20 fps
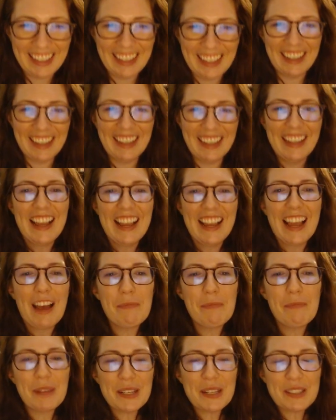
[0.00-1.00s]
uh,
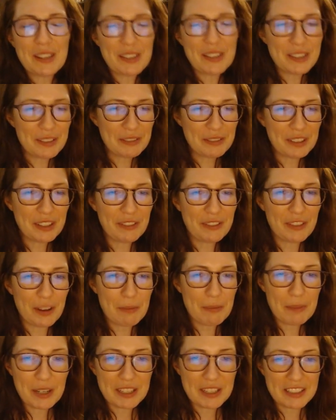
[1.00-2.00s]
but it's also really
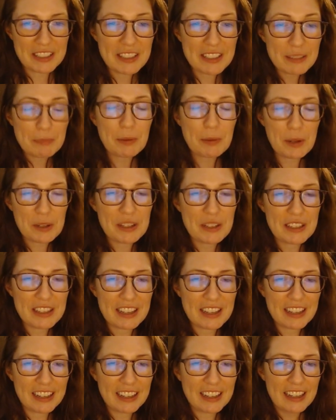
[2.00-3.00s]
fun because he's pulled
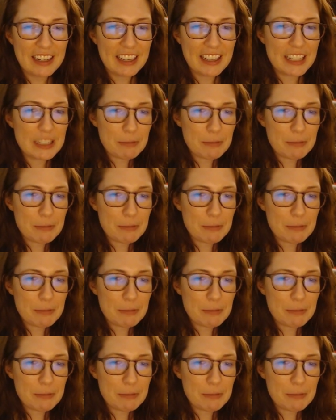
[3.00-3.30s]
in like